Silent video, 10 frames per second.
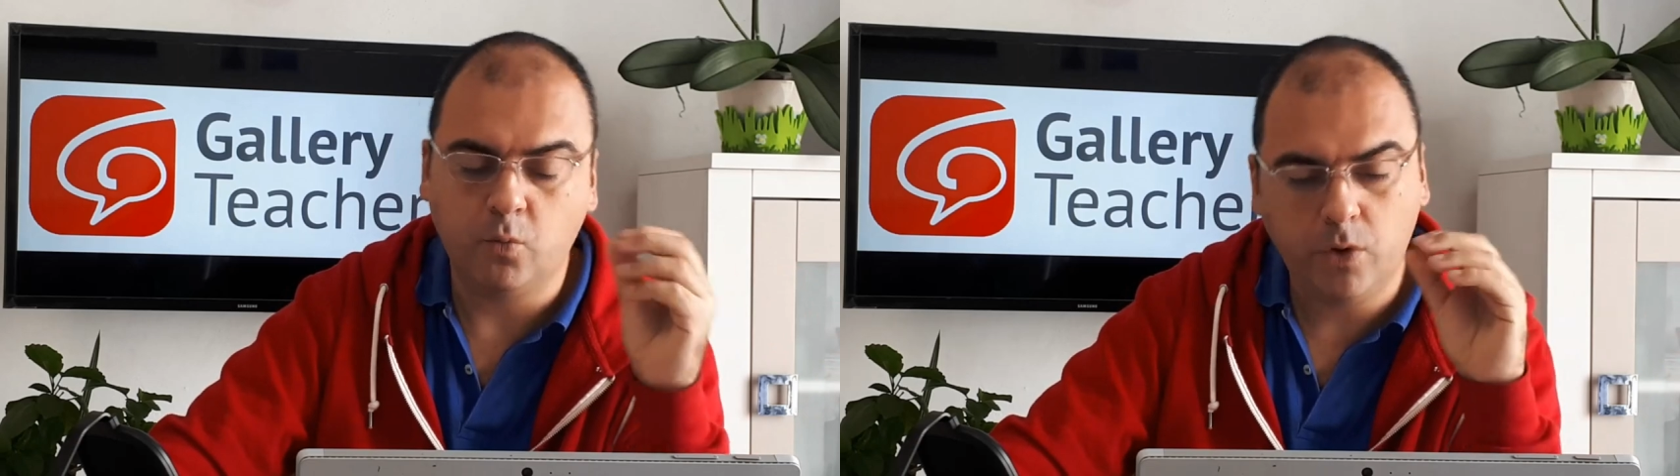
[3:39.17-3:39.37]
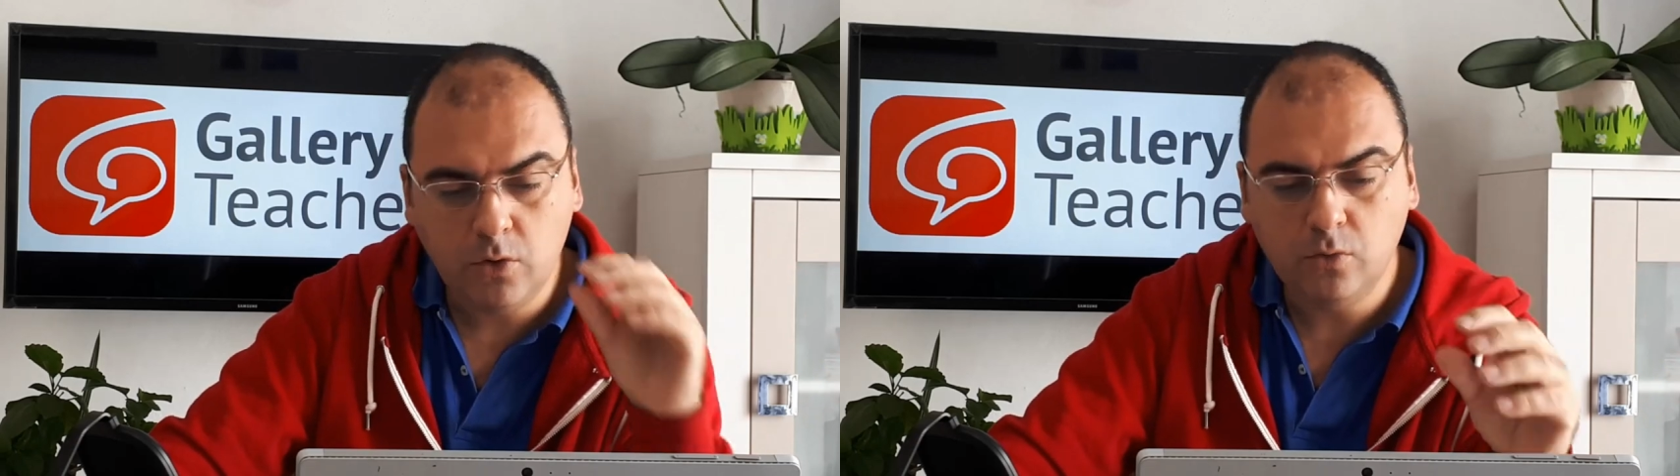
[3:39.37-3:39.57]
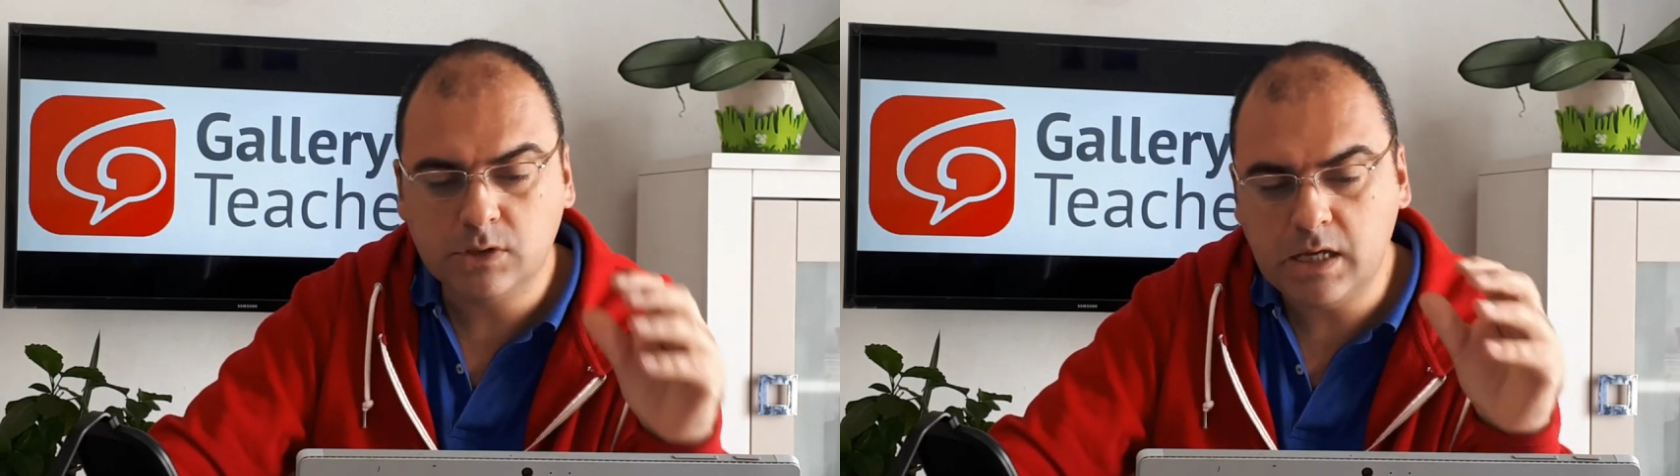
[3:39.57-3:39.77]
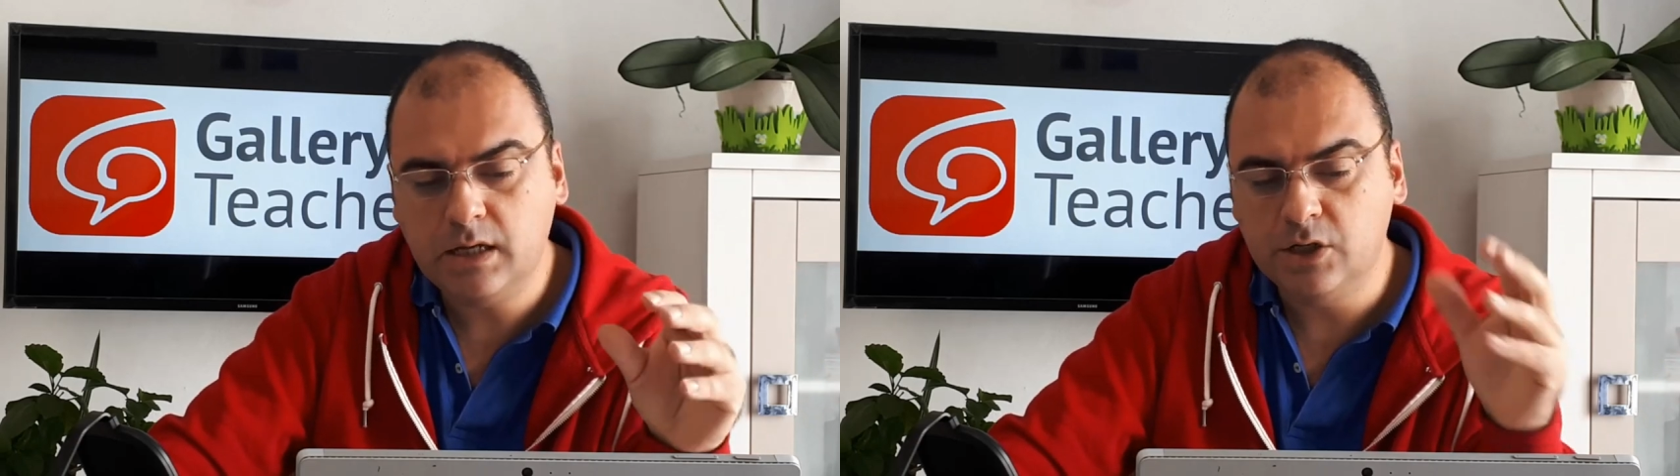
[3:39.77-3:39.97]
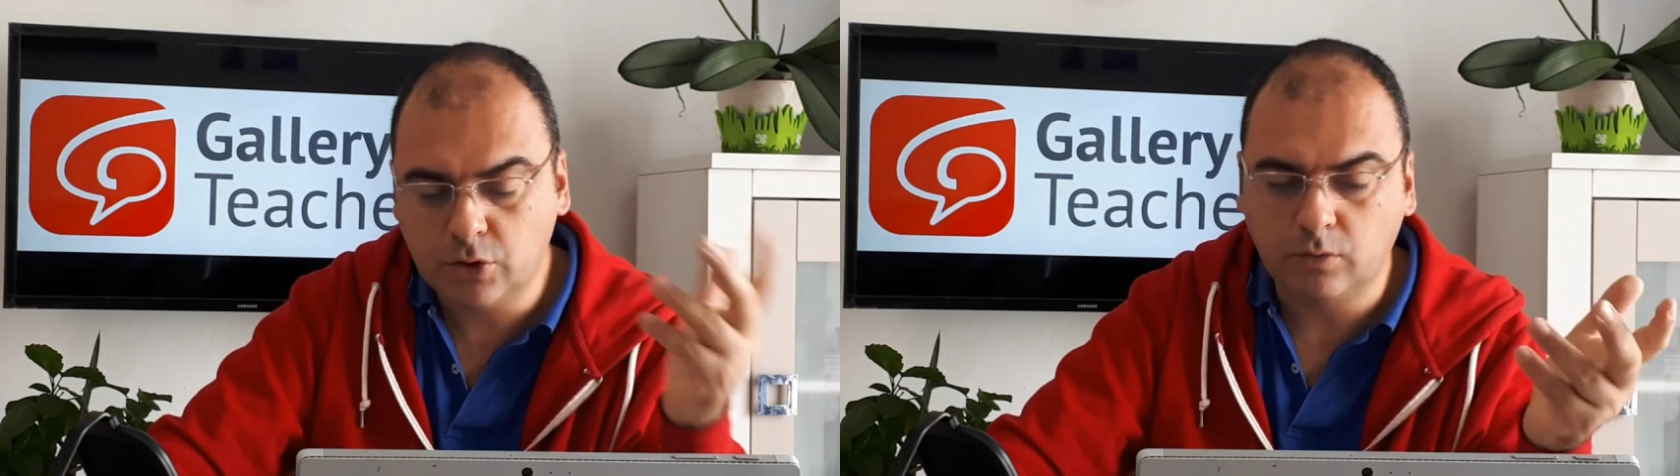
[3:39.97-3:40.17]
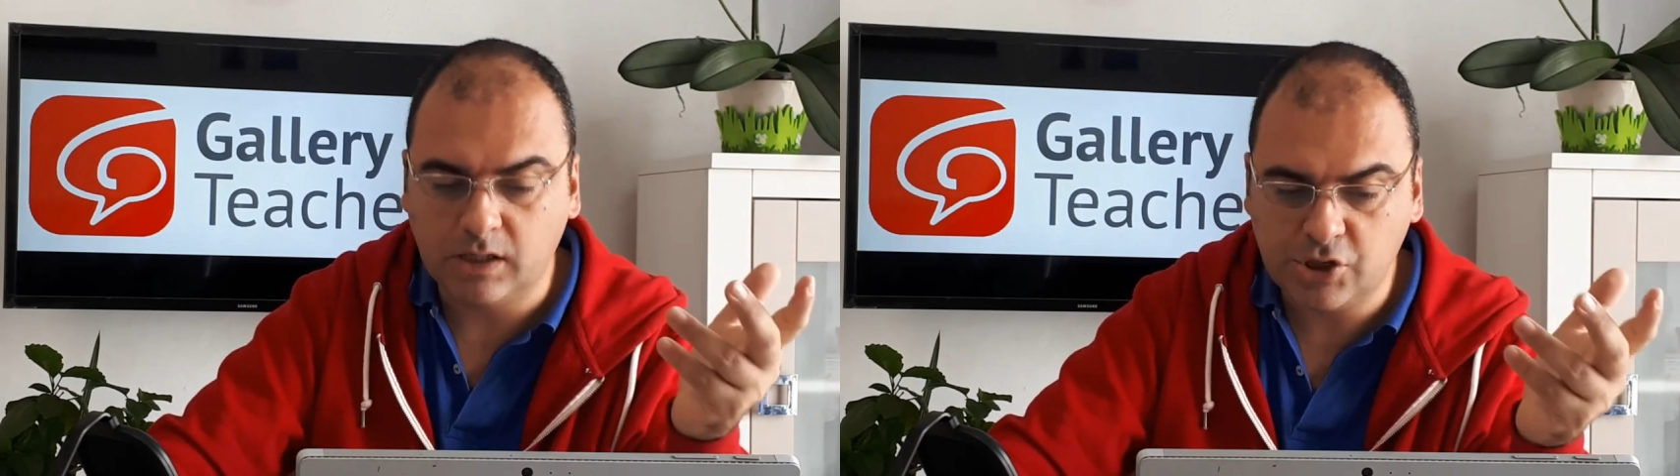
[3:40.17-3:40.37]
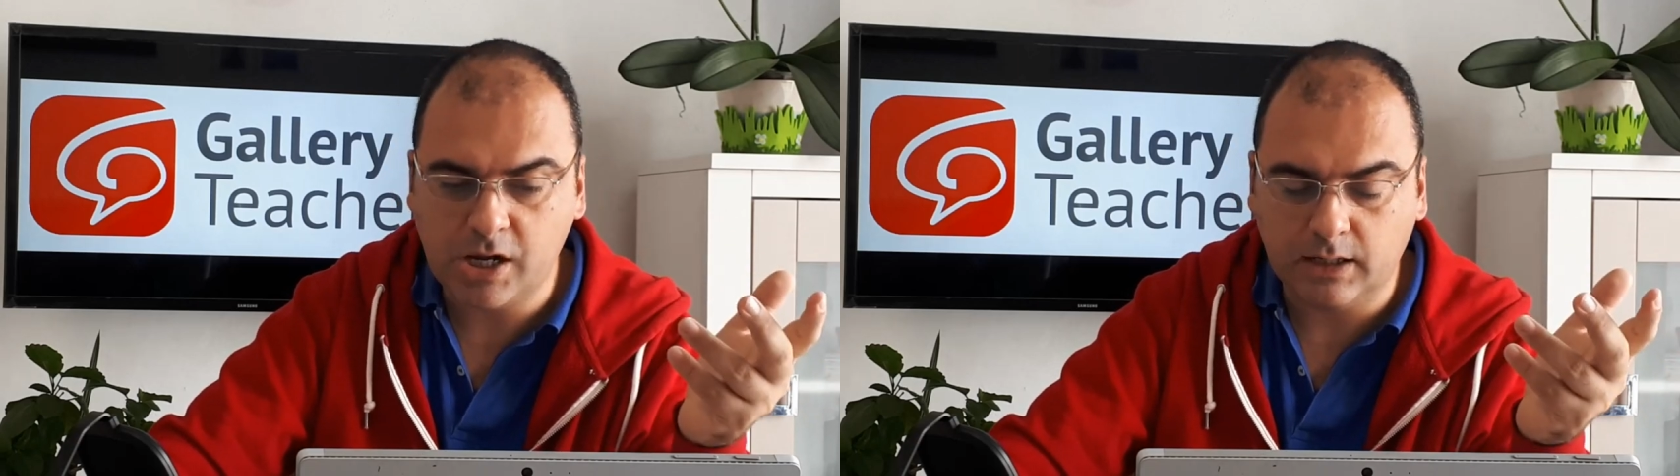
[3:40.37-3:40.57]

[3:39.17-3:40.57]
we use English to teach